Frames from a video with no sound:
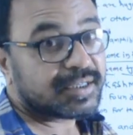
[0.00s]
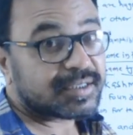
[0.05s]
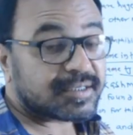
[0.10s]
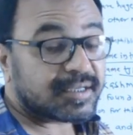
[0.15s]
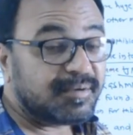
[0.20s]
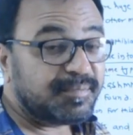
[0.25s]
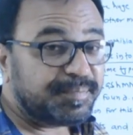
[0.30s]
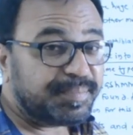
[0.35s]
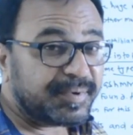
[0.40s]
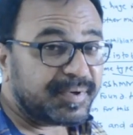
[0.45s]

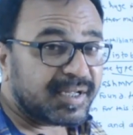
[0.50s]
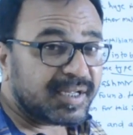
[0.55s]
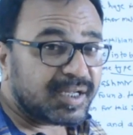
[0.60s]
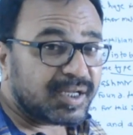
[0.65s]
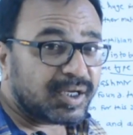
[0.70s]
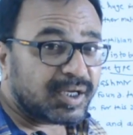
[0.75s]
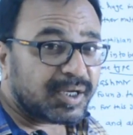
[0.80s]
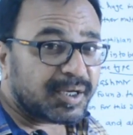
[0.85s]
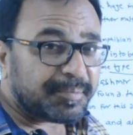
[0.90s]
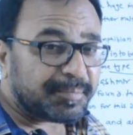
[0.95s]

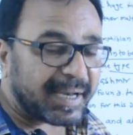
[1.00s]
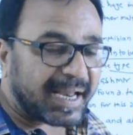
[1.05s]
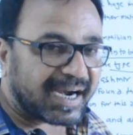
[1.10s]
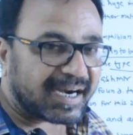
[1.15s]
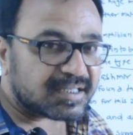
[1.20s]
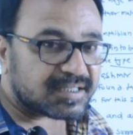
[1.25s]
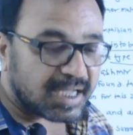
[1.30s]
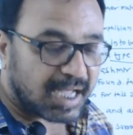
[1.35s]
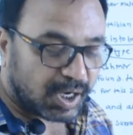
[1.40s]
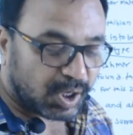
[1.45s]
Some
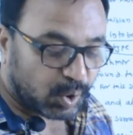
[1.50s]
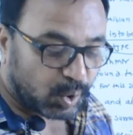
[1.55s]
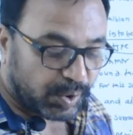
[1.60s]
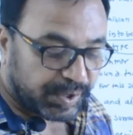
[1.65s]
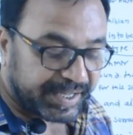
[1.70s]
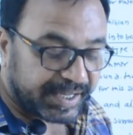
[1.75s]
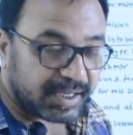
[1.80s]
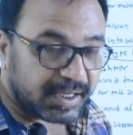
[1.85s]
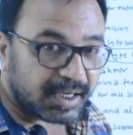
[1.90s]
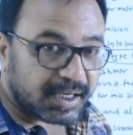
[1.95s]
plants are
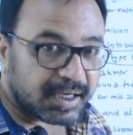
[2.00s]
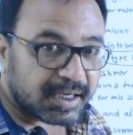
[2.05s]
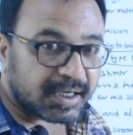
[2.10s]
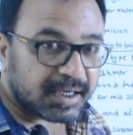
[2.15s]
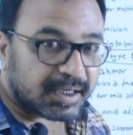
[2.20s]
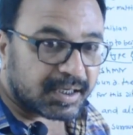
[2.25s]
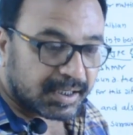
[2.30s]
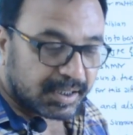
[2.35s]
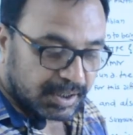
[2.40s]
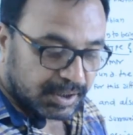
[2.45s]

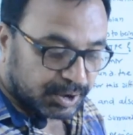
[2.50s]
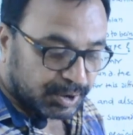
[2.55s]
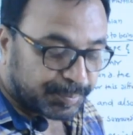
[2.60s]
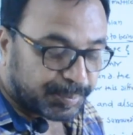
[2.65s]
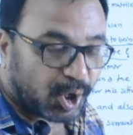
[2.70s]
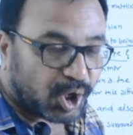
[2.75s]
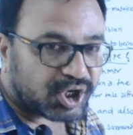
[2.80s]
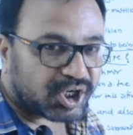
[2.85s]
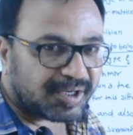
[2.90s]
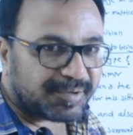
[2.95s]
growing the
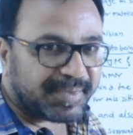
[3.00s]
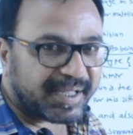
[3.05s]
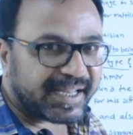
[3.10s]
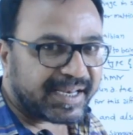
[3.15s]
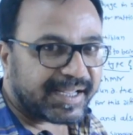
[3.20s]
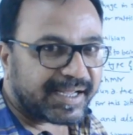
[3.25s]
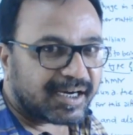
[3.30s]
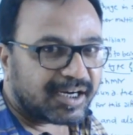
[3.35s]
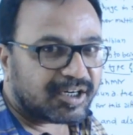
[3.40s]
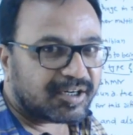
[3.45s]
bottom
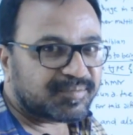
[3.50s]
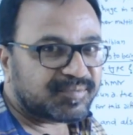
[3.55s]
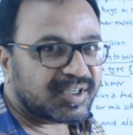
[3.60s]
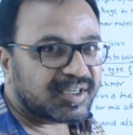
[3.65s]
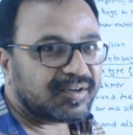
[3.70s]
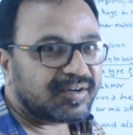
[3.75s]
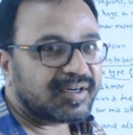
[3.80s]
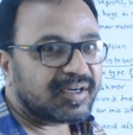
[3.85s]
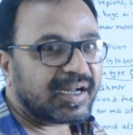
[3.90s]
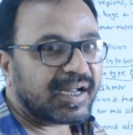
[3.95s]
area of
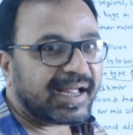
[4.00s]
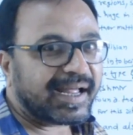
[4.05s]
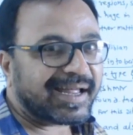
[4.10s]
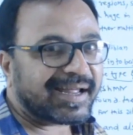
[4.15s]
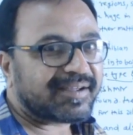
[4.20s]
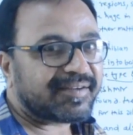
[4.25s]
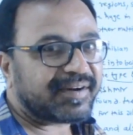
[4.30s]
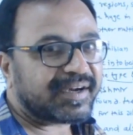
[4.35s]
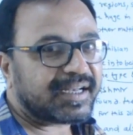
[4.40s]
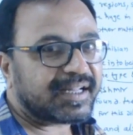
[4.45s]
the
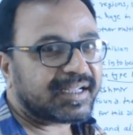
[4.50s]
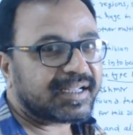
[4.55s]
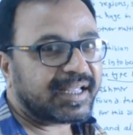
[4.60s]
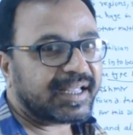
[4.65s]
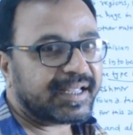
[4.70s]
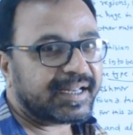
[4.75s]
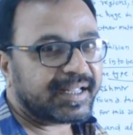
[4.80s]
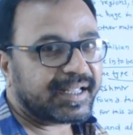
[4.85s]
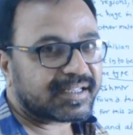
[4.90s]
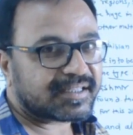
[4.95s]
aquatic
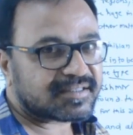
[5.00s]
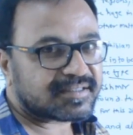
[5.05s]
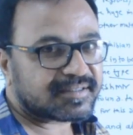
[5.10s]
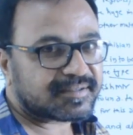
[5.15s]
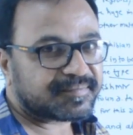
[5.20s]
areas,